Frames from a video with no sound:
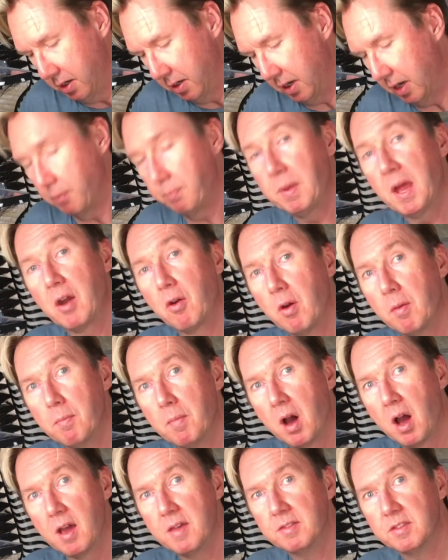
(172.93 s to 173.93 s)
Now bear in
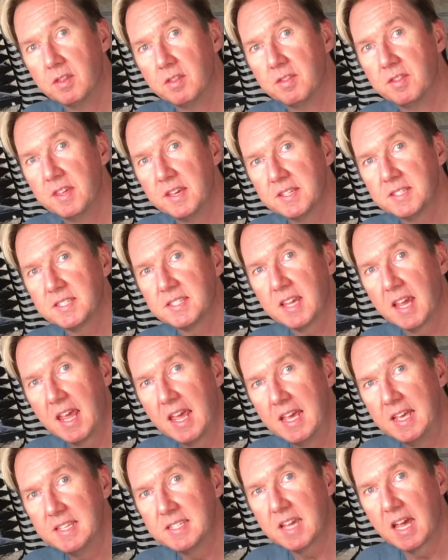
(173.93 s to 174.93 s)
mind that this
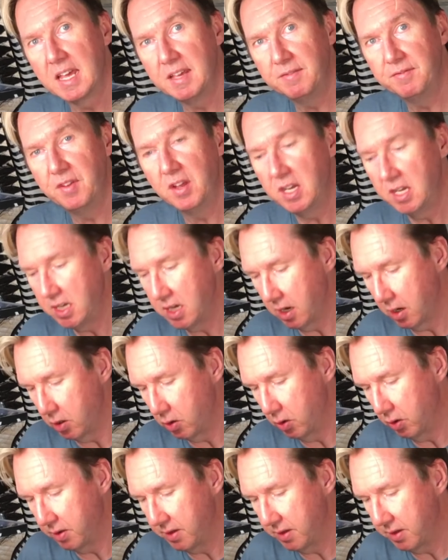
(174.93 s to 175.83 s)
is a video